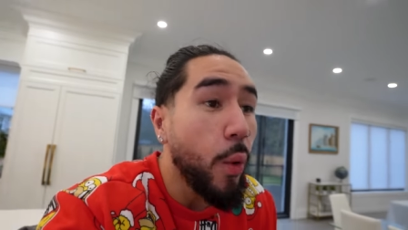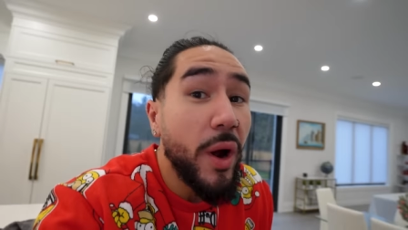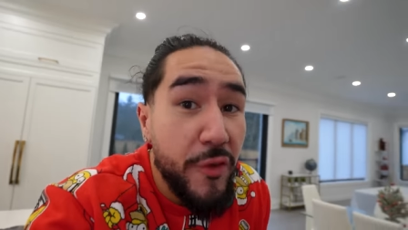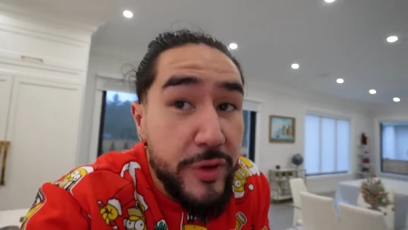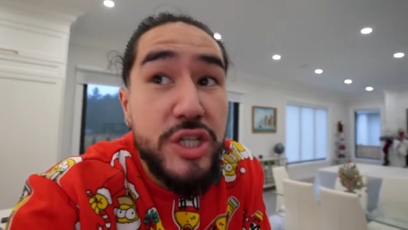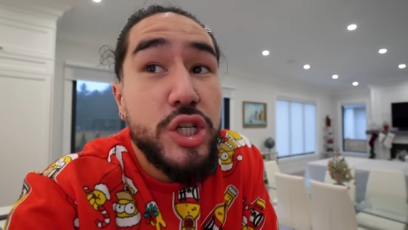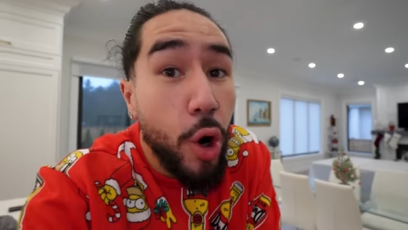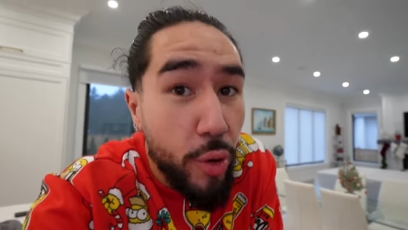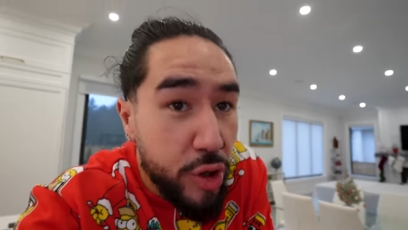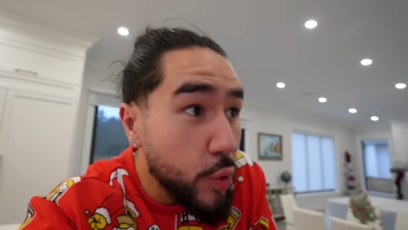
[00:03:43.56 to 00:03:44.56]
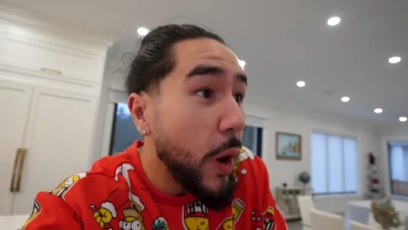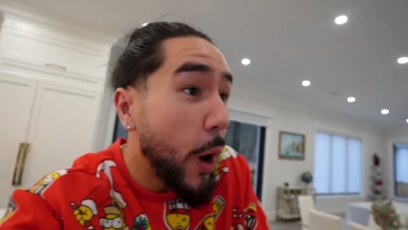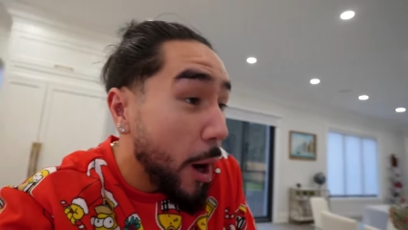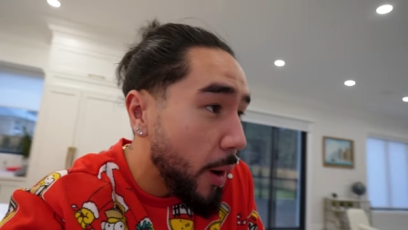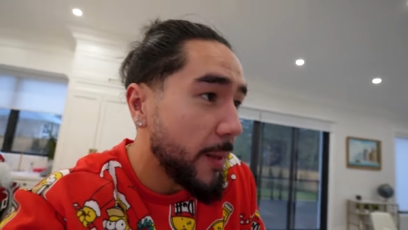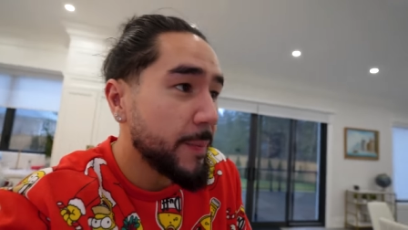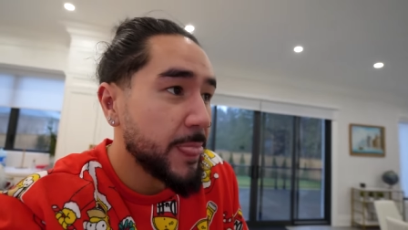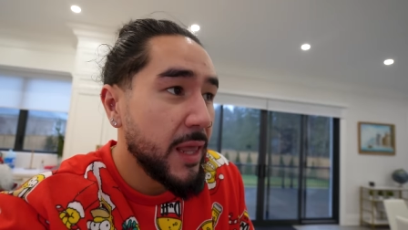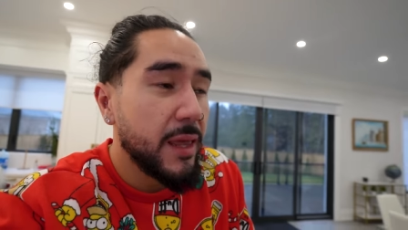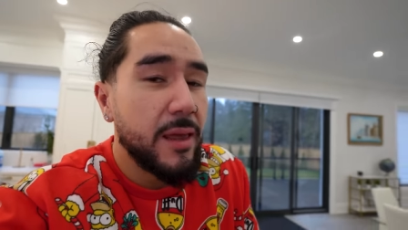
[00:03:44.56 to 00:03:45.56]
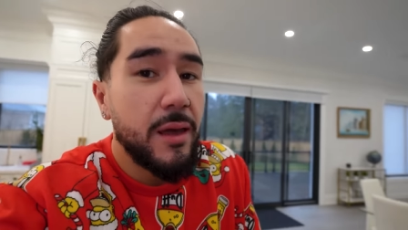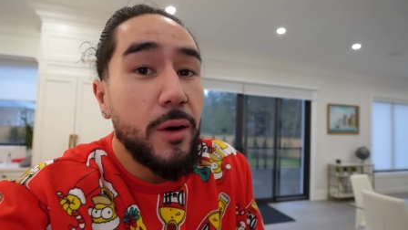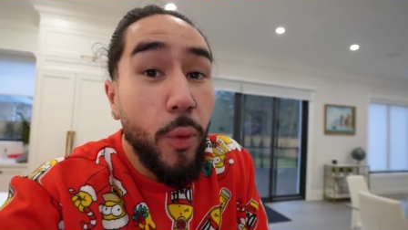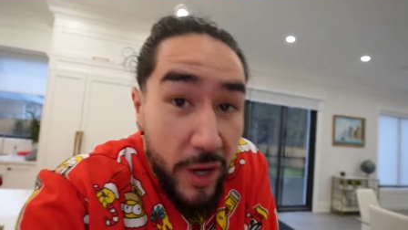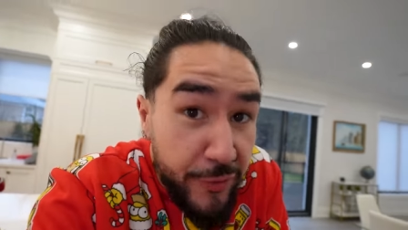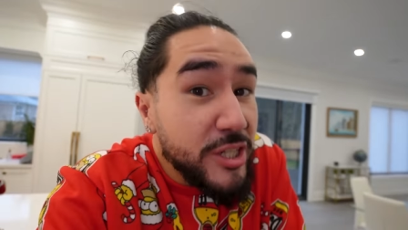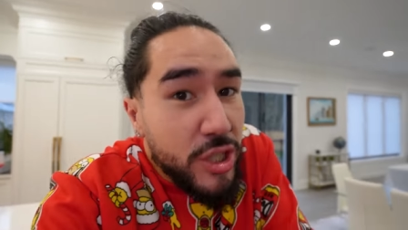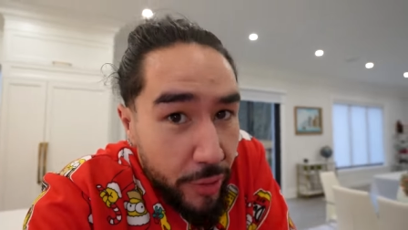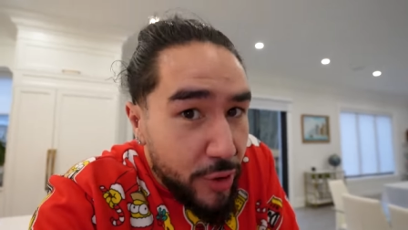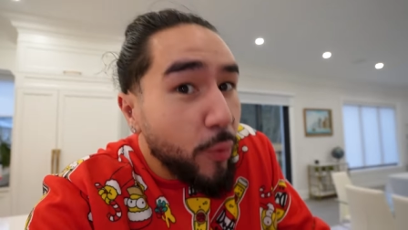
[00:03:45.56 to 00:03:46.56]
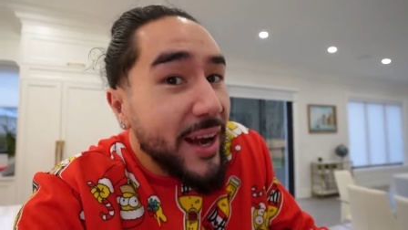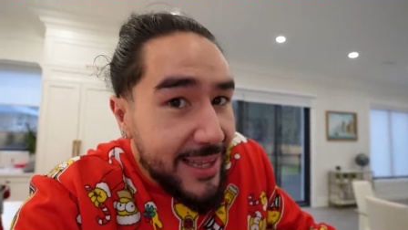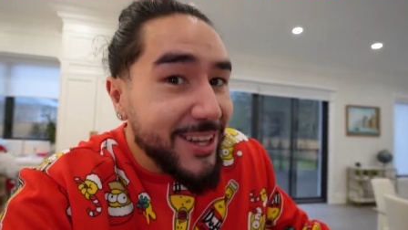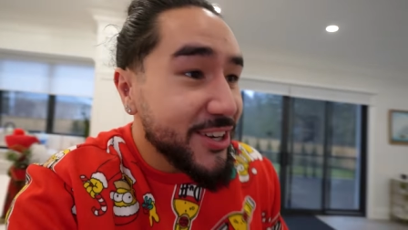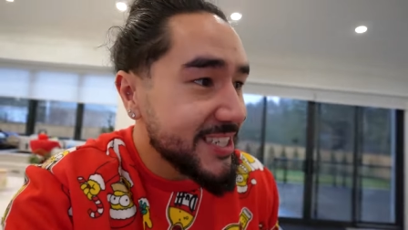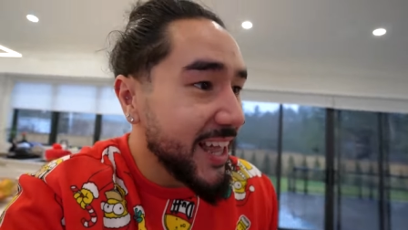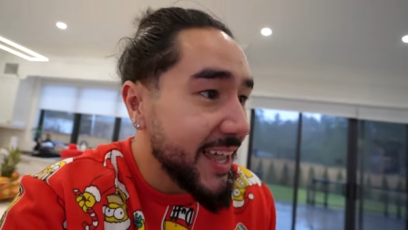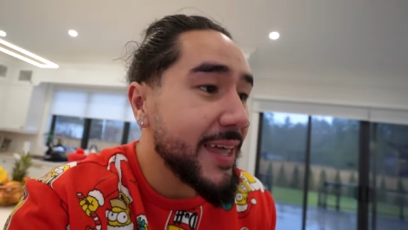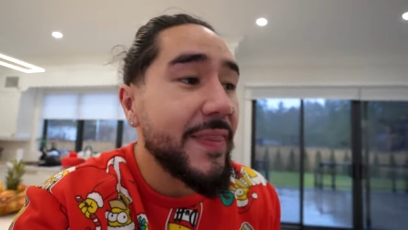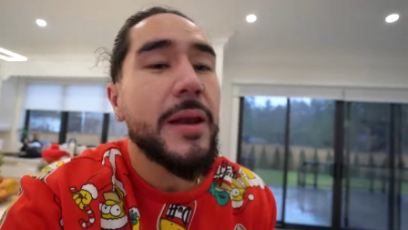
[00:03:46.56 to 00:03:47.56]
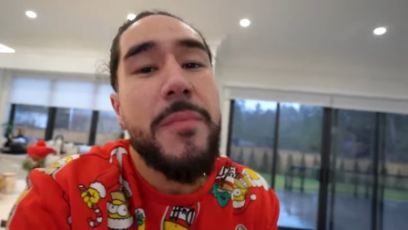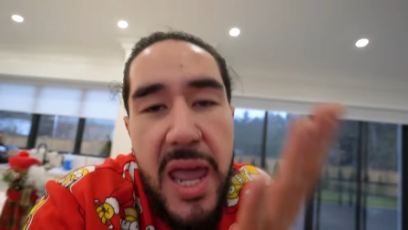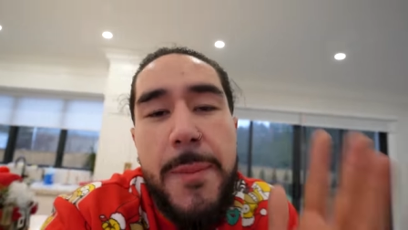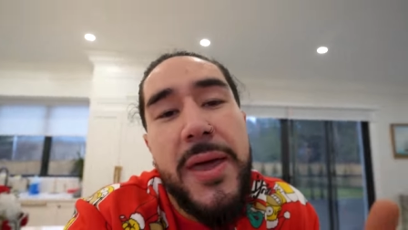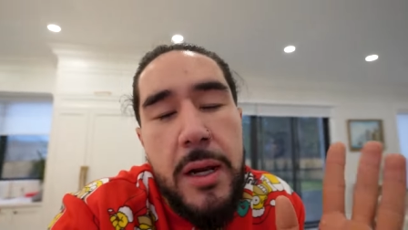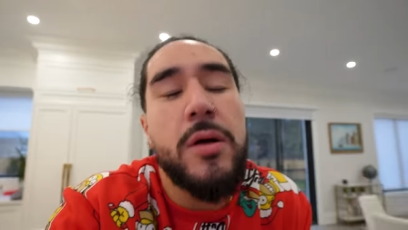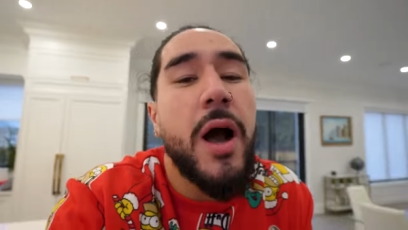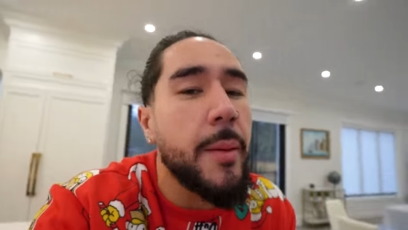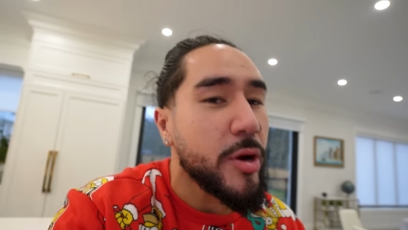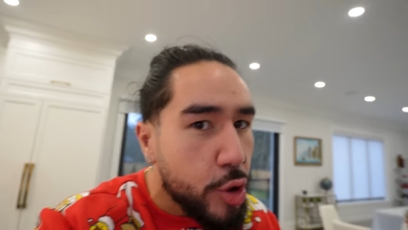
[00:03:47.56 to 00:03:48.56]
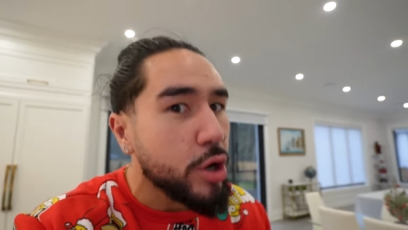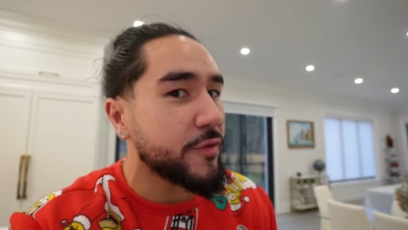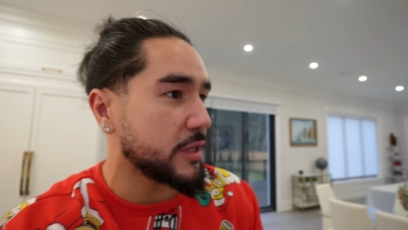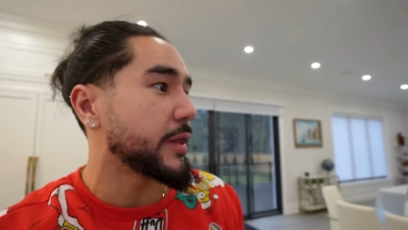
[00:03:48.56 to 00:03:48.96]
what if we show you what he looks like, and then maybe it'll calm your nerves a